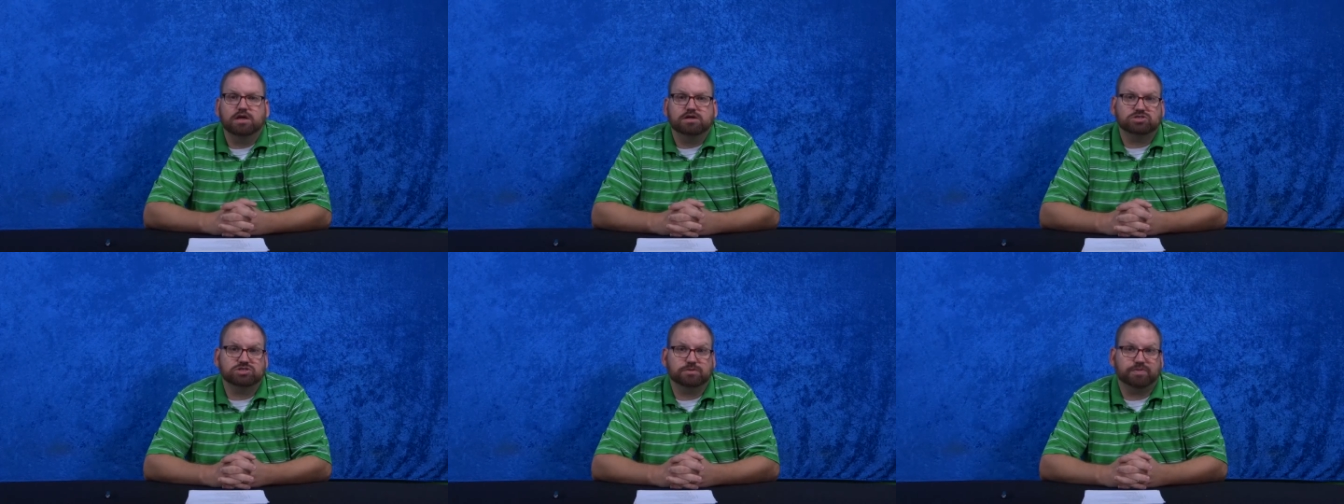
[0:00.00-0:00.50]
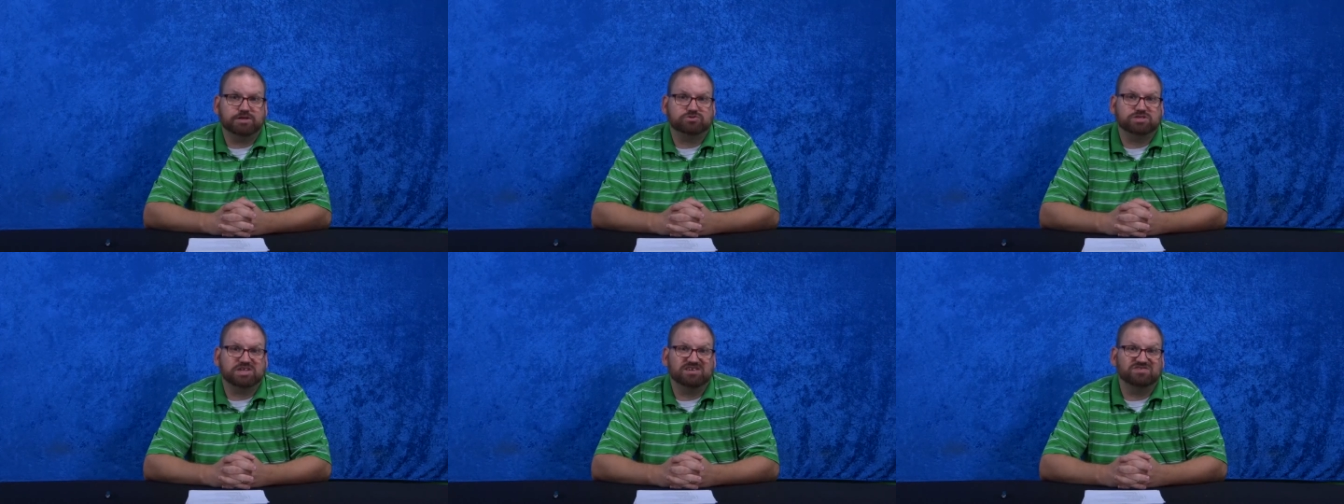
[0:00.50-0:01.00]
She's the
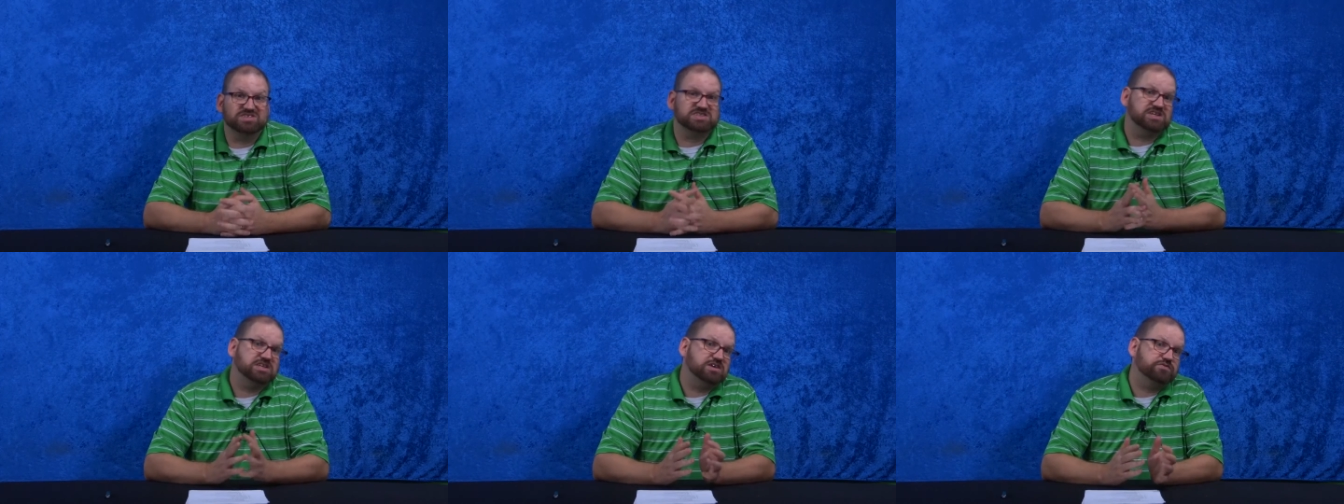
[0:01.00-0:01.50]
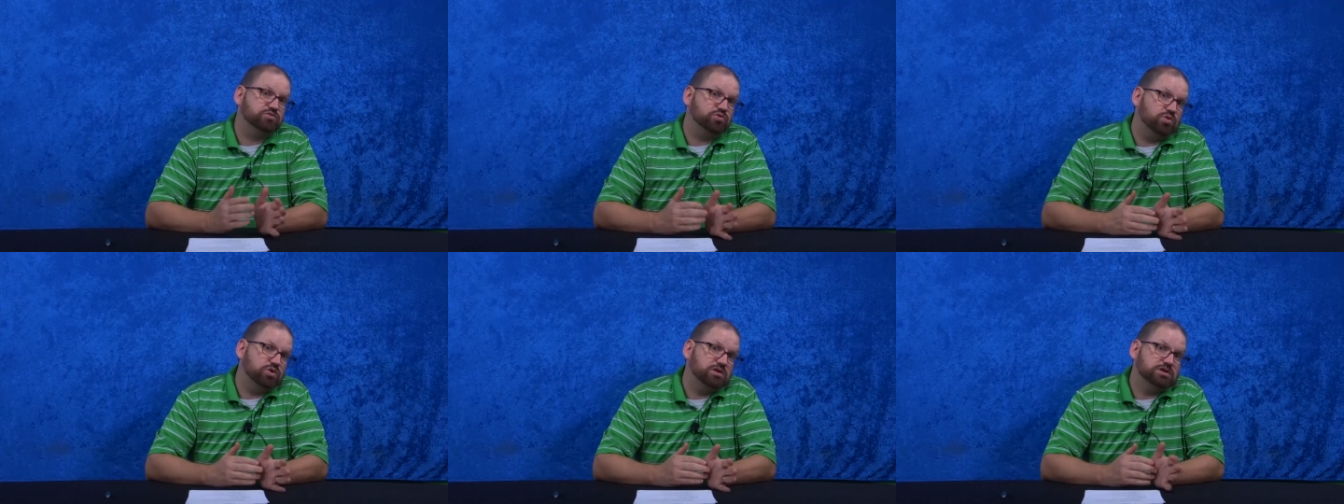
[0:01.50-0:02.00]
patron saint of the city of New
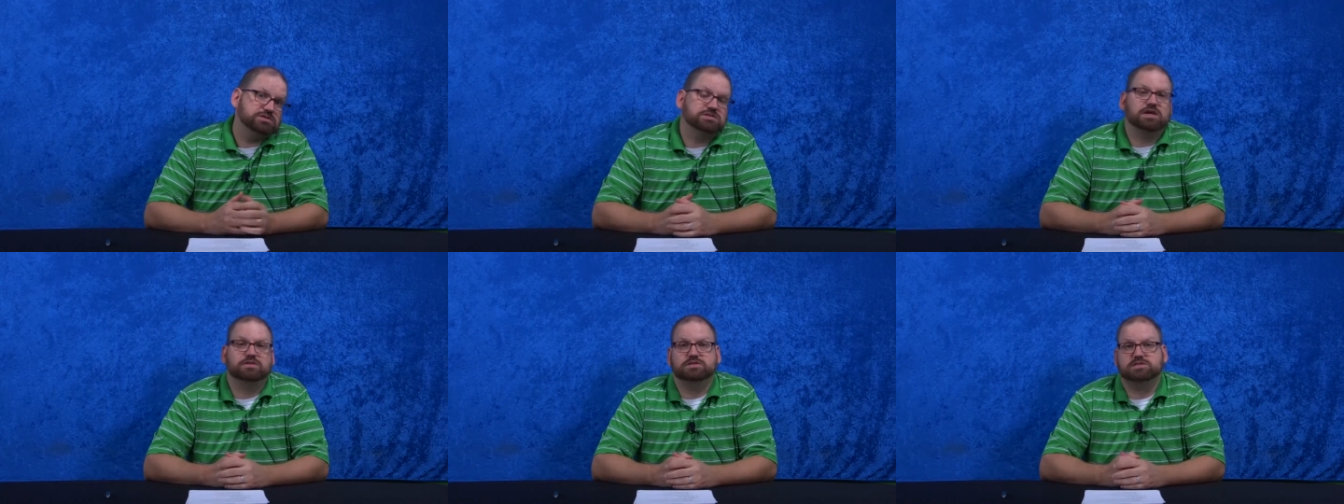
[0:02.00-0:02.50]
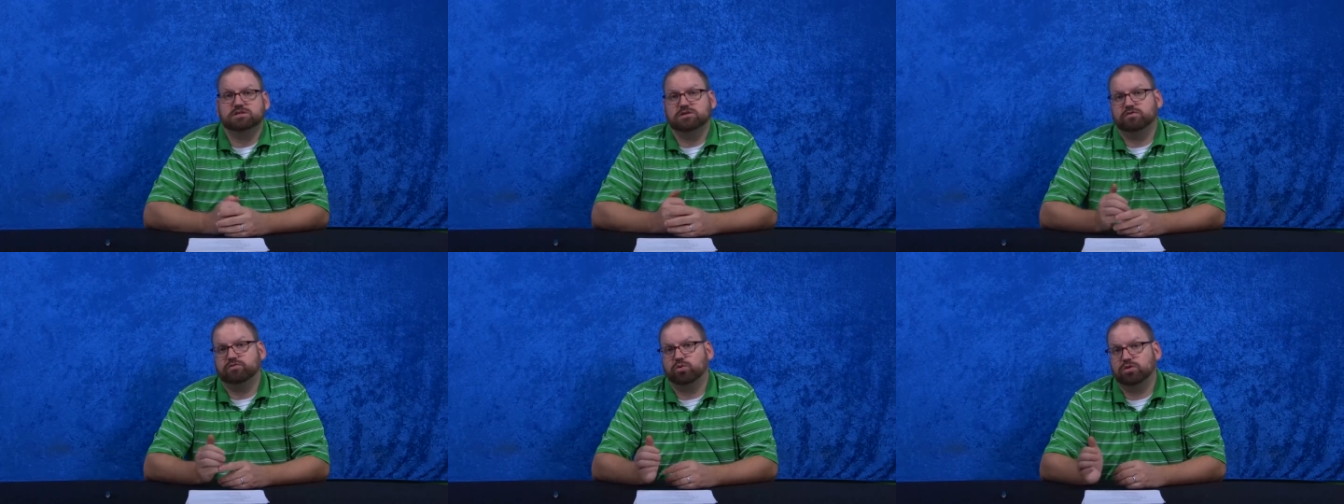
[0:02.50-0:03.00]
Orleans and the
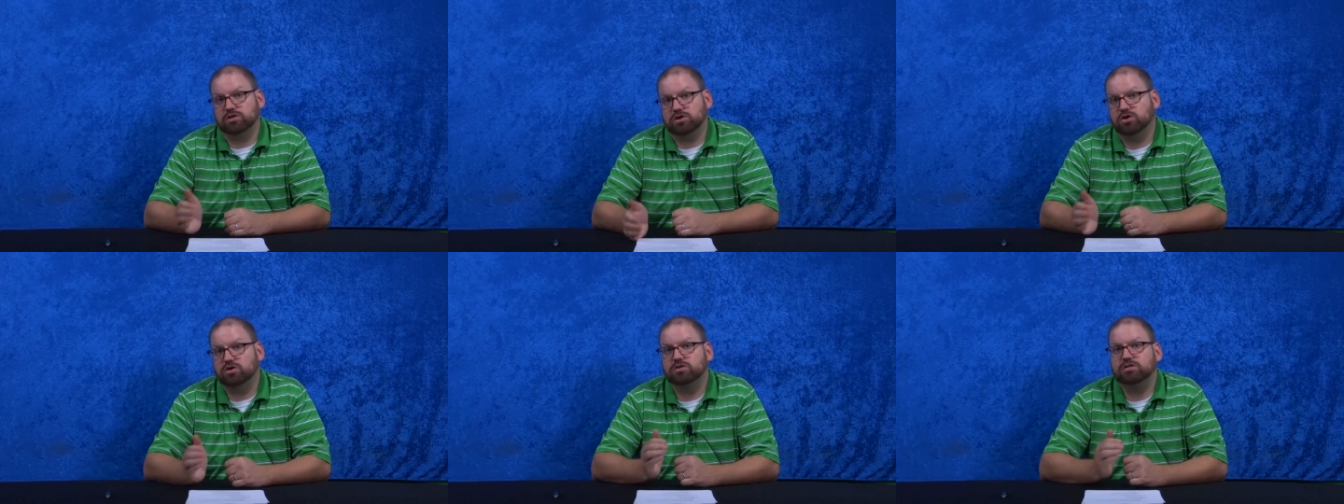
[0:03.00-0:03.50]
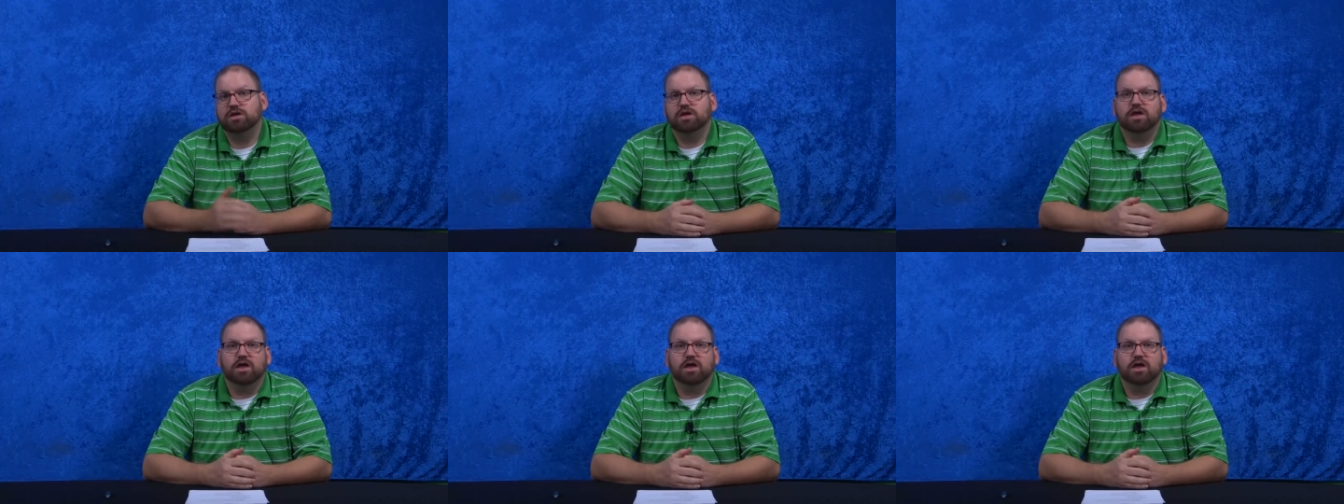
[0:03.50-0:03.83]
city of Orleans.